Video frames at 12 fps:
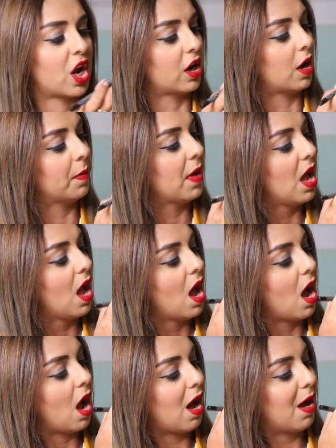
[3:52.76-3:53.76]

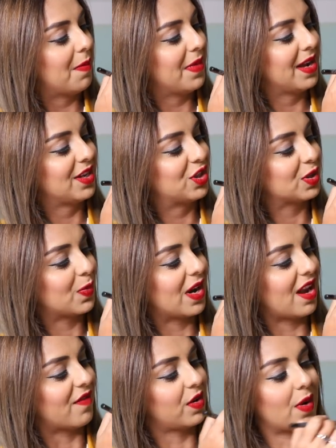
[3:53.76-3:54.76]
Aanam. It just
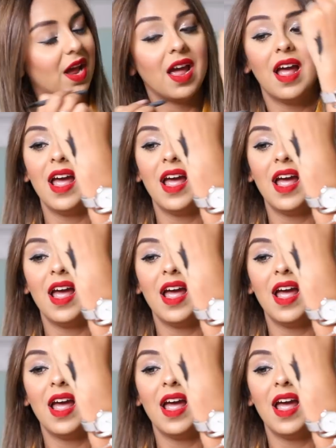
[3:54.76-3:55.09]
went everywhere.